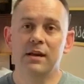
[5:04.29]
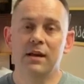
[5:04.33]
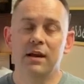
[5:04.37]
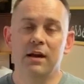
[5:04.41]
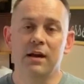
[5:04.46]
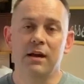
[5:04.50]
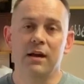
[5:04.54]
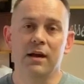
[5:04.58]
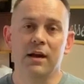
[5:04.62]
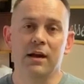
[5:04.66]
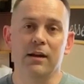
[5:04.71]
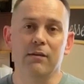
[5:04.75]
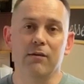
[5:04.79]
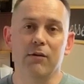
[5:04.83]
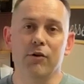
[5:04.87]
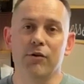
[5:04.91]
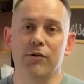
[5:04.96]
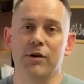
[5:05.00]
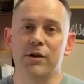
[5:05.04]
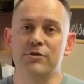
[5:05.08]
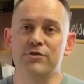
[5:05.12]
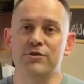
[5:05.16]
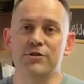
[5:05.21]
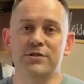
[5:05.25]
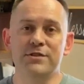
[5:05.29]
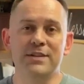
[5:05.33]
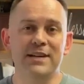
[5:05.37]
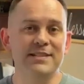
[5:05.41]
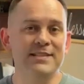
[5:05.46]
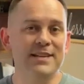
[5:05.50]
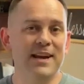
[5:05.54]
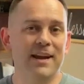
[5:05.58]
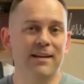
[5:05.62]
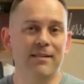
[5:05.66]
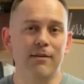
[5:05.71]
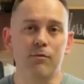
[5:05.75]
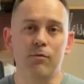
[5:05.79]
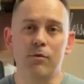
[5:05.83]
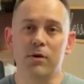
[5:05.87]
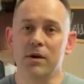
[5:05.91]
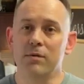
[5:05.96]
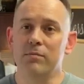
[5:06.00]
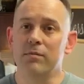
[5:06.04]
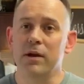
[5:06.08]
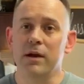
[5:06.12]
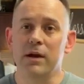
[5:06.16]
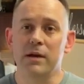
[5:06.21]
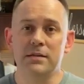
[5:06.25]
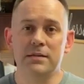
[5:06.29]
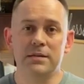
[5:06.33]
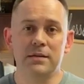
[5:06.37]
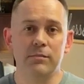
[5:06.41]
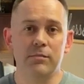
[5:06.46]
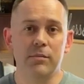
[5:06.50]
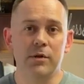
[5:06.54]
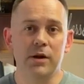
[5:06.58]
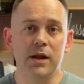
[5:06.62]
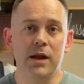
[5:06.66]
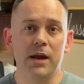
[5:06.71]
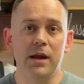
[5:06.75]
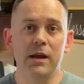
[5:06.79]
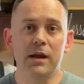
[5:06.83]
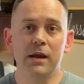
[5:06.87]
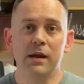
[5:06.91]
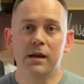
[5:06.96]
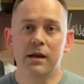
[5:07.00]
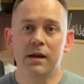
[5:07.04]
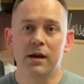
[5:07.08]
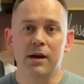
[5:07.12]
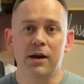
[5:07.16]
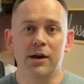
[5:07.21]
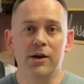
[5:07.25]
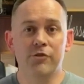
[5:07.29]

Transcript: uh, and learning just exactly what it means to be uh,